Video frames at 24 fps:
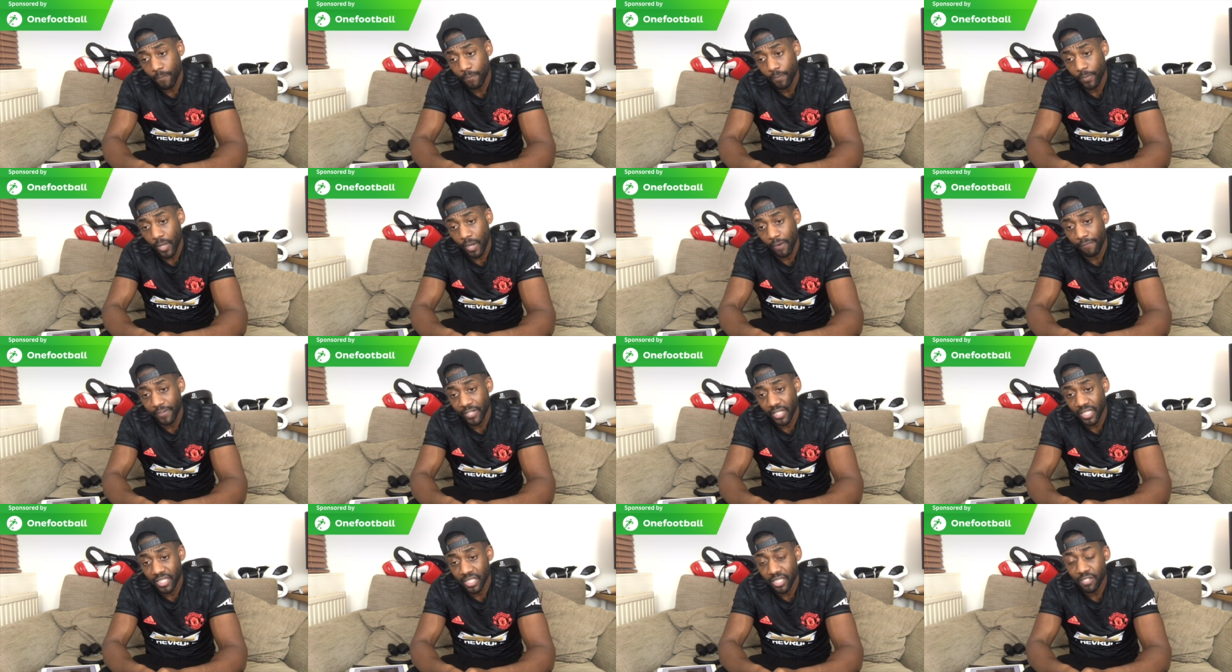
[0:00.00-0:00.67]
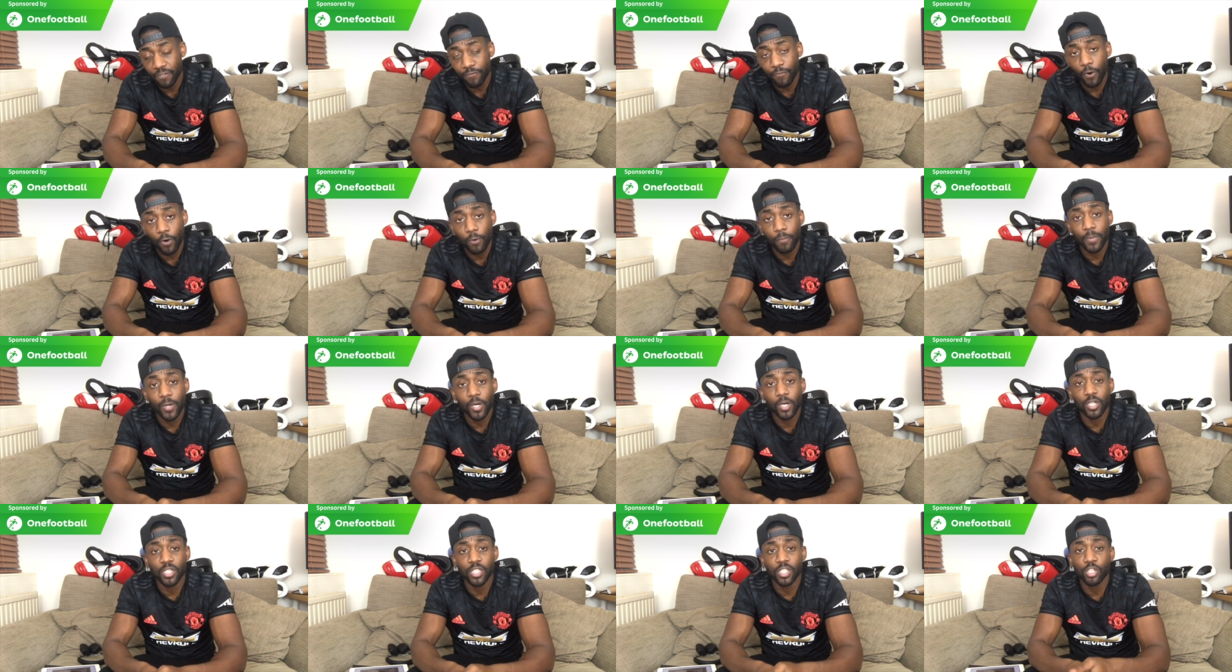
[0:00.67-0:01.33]
I think it's his fault
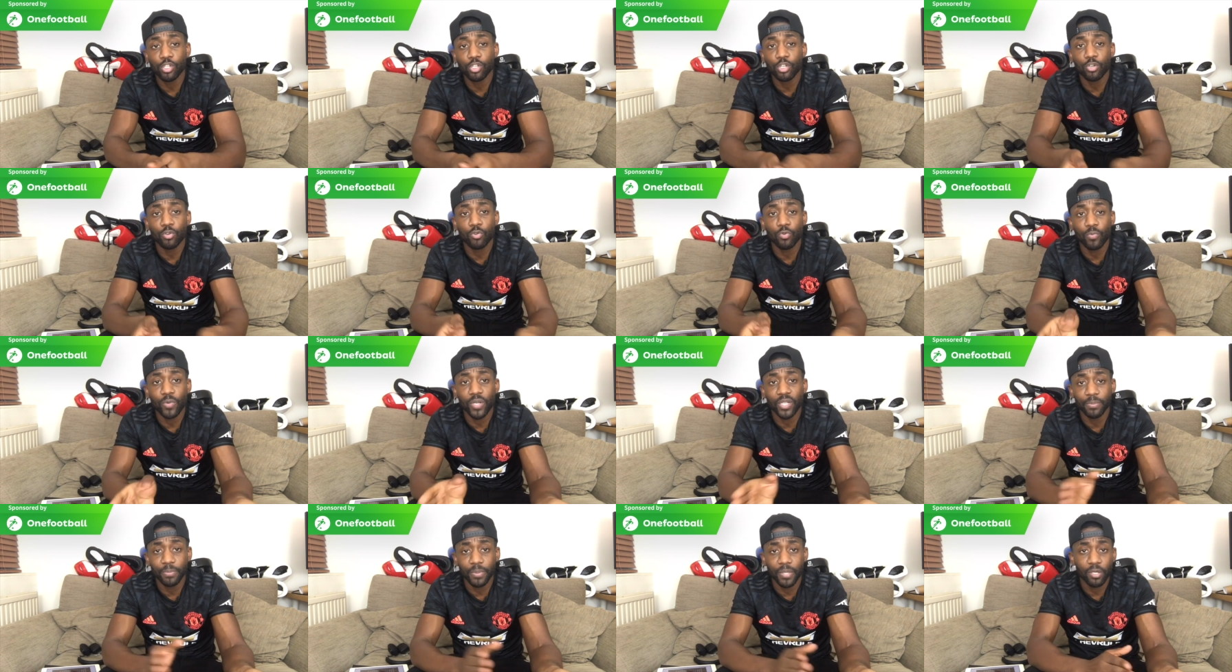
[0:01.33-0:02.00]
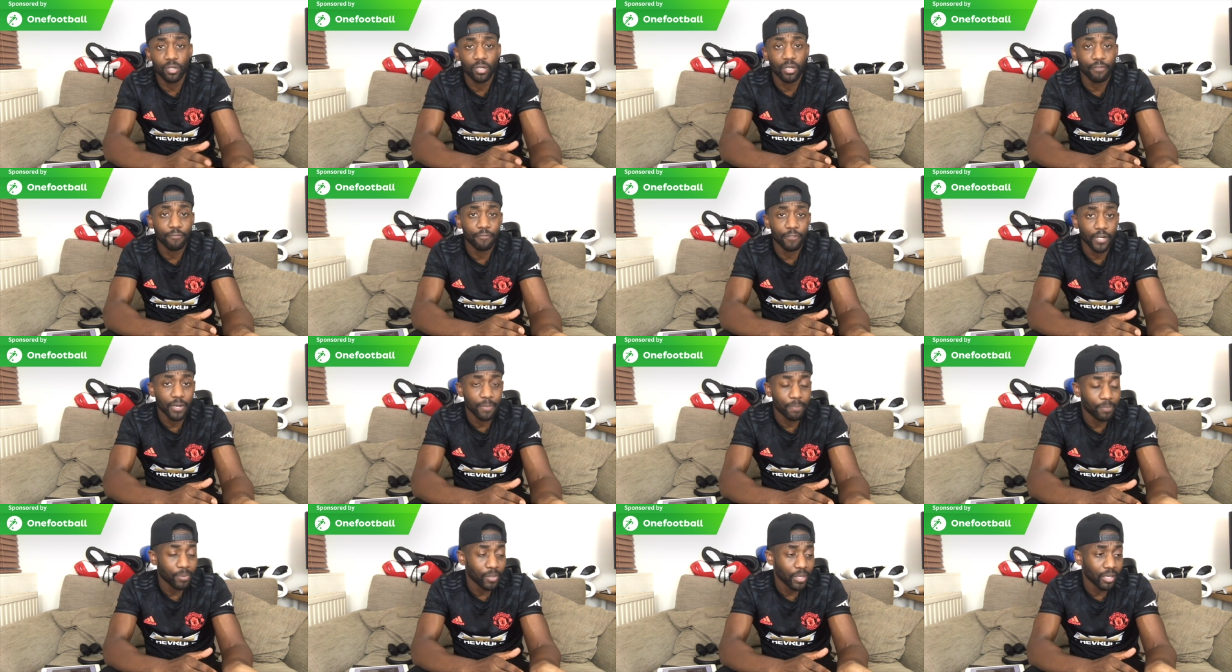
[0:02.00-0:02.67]
because he shouldn't always be looking for
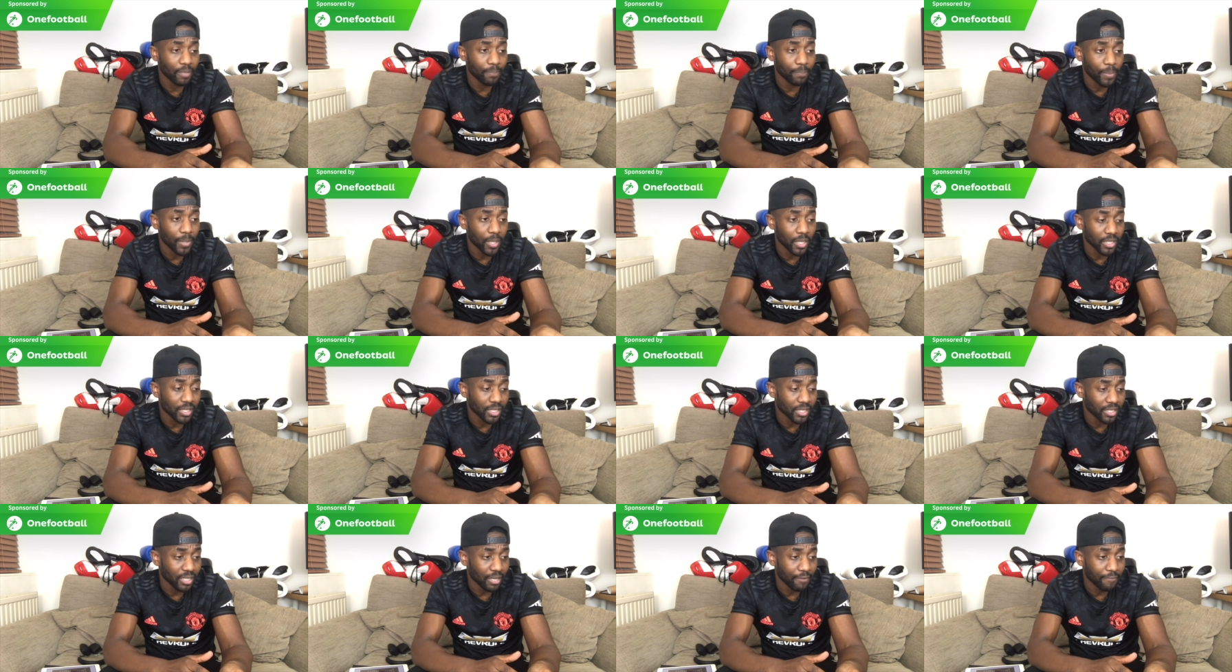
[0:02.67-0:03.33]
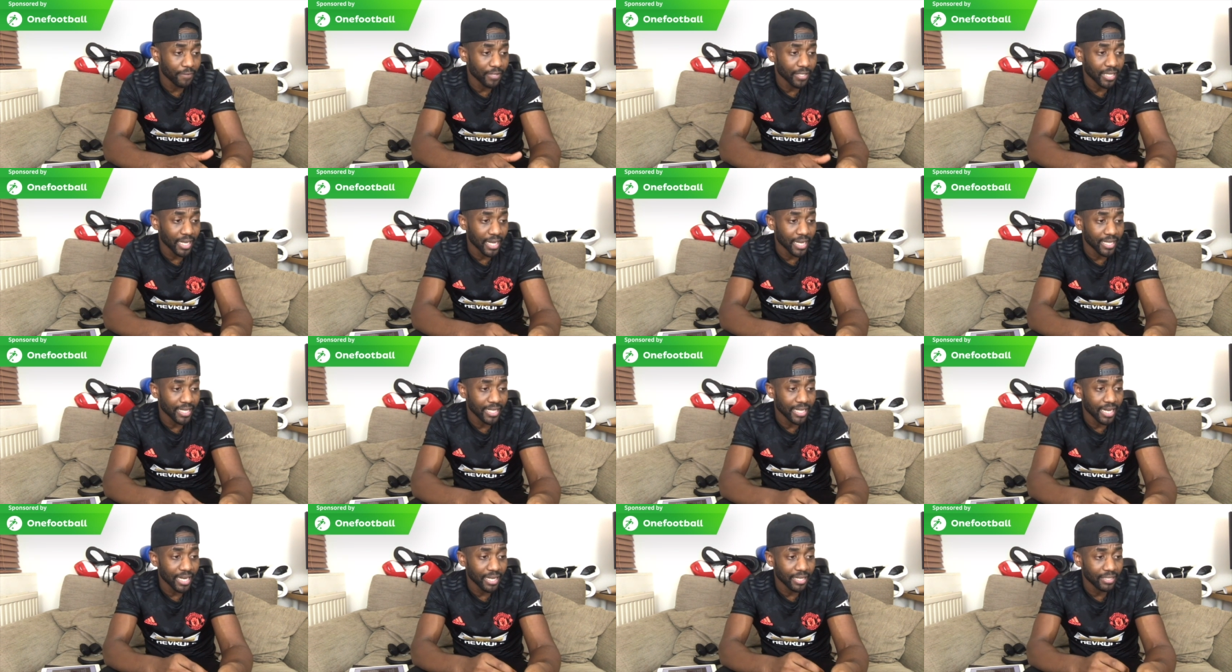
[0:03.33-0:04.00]
them pull up passes. I think that he
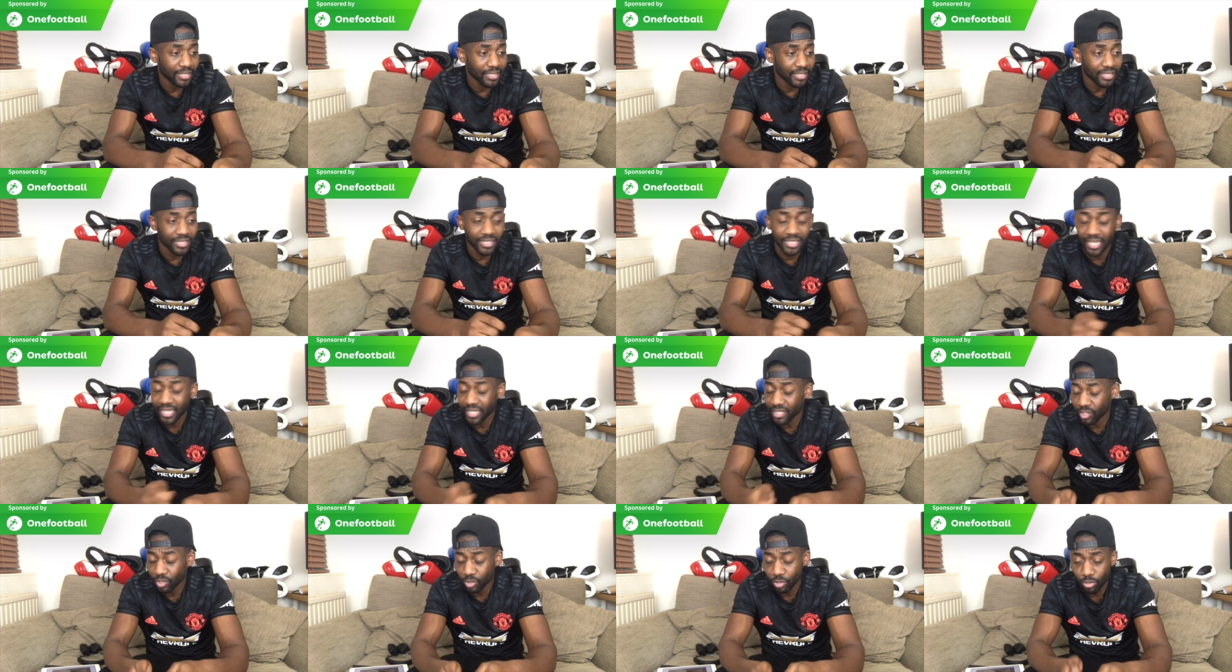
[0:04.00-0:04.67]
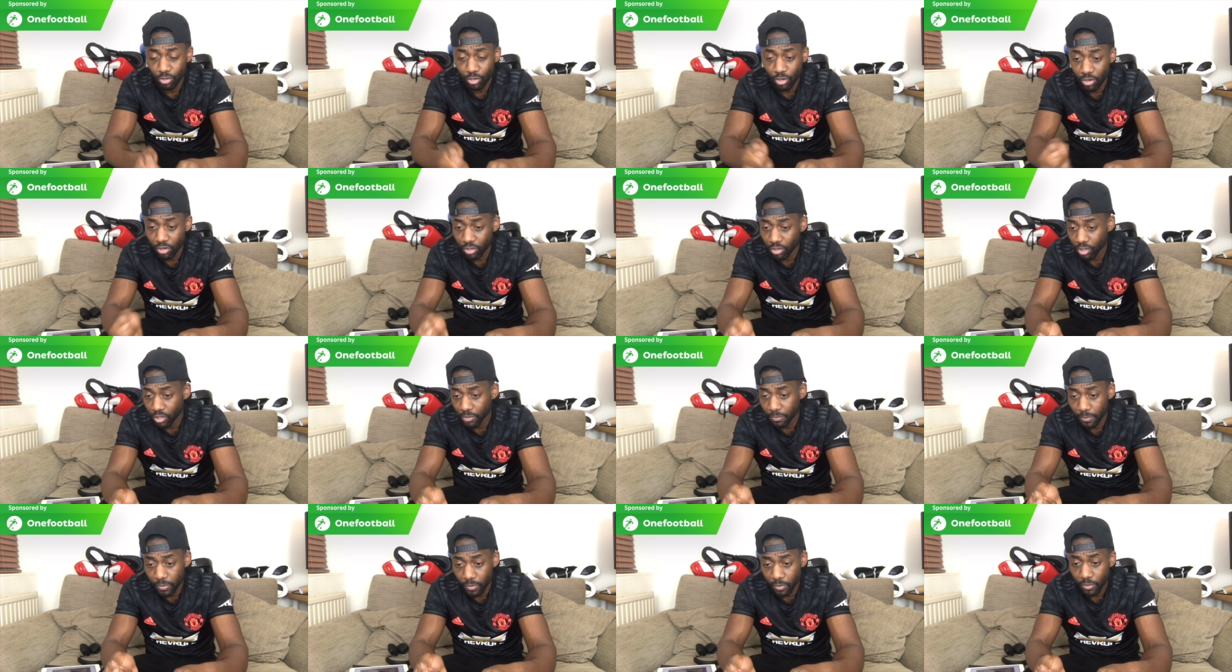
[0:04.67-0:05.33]
he takes too long on the
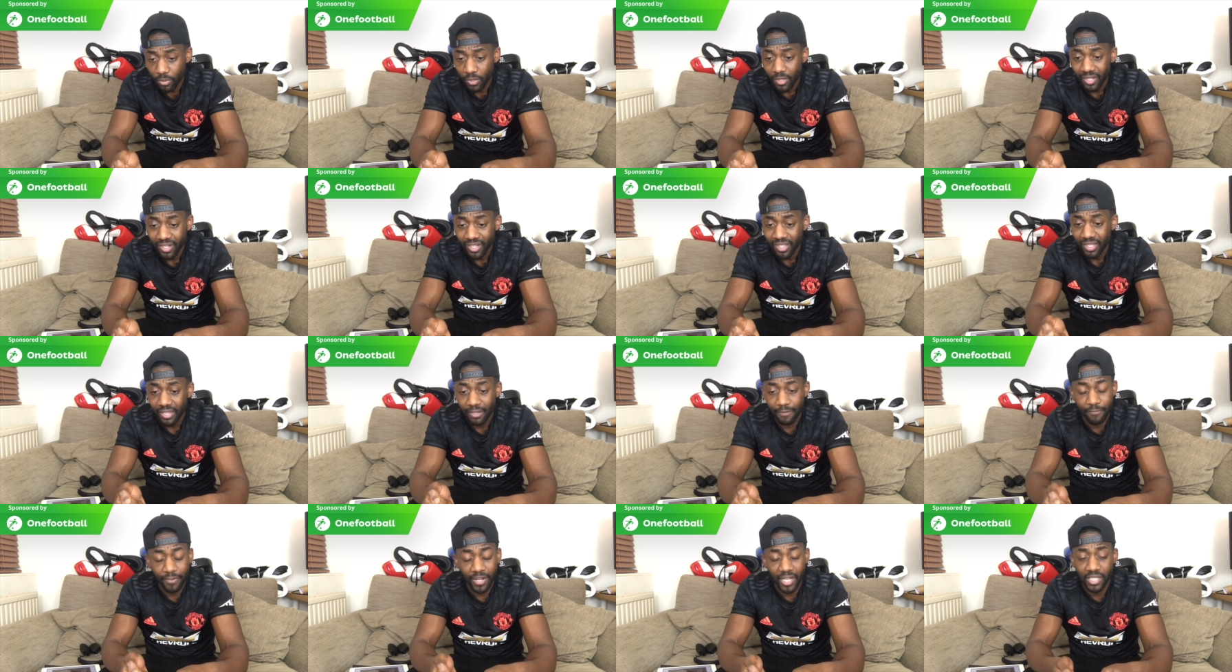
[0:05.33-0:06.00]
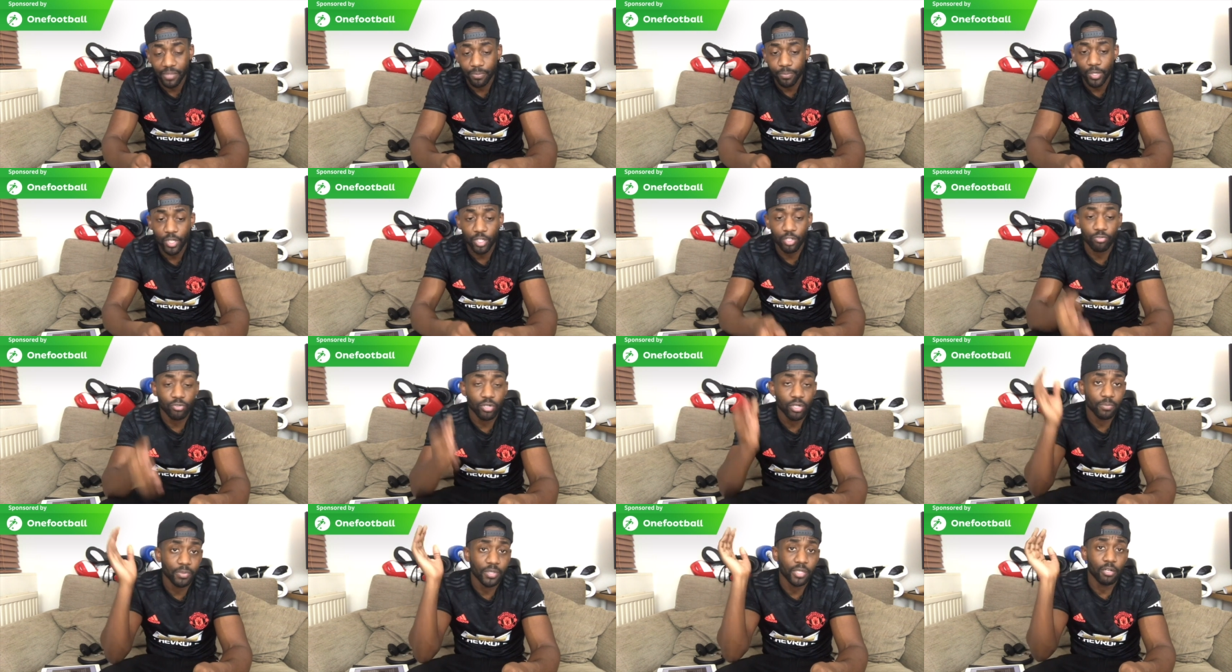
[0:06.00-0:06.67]
ball, invites pressure on
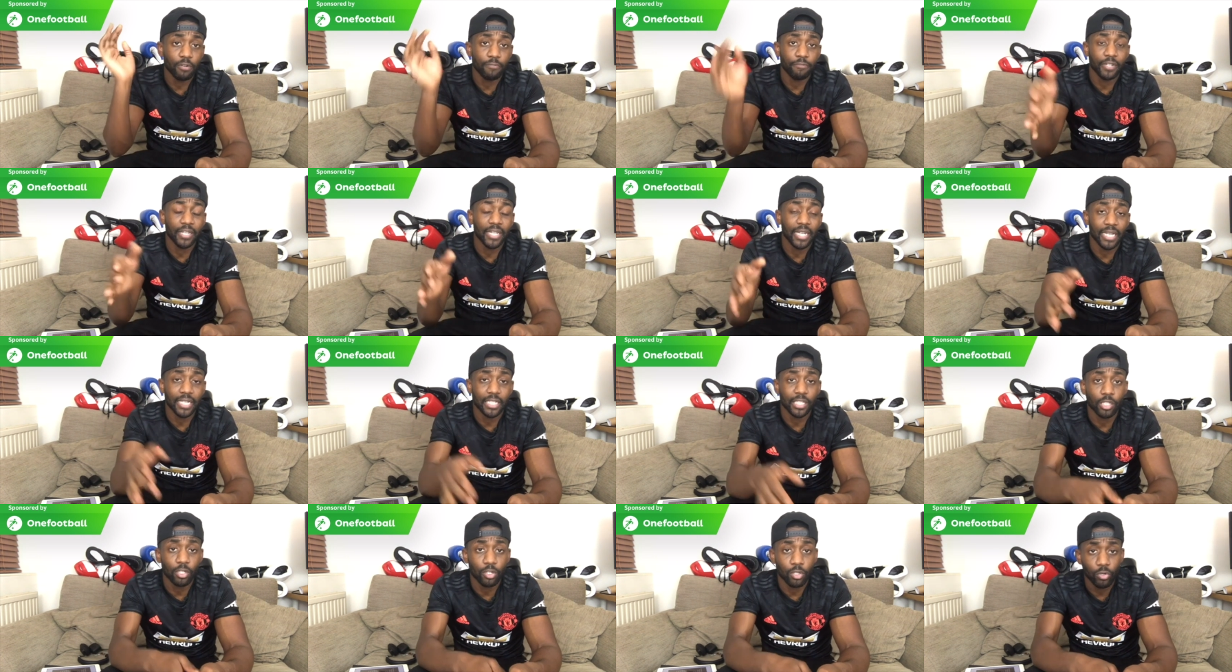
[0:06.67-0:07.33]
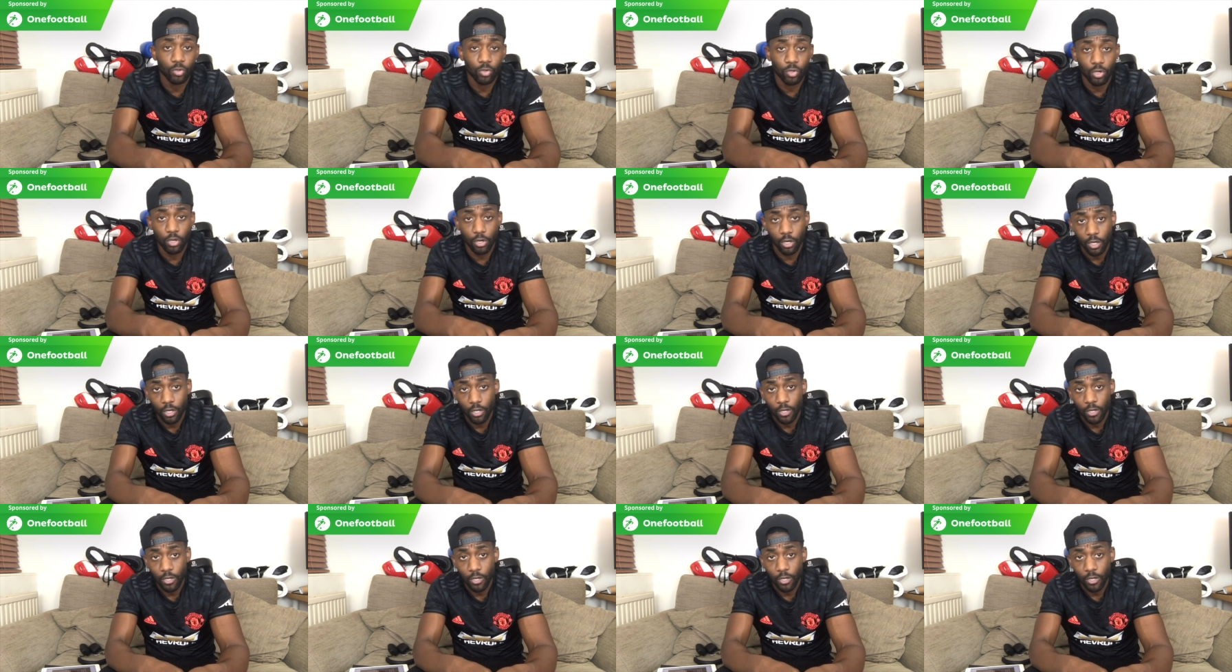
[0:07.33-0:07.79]
himself, and he has to go long.